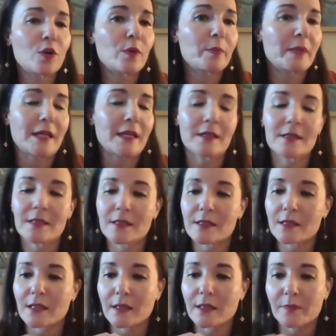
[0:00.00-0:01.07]
because
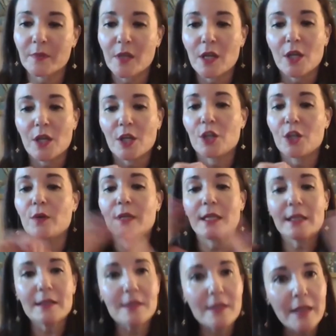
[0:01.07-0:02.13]
it's like, it
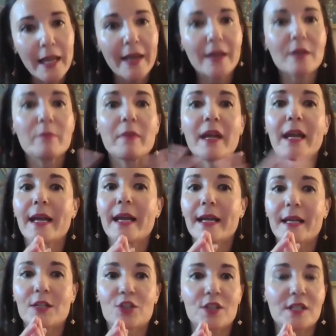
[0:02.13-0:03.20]
is an anime.
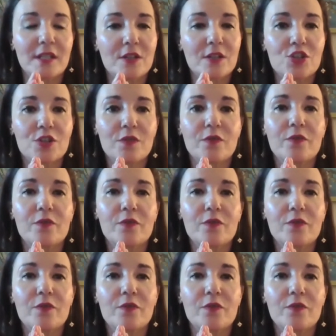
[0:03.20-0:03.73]
It should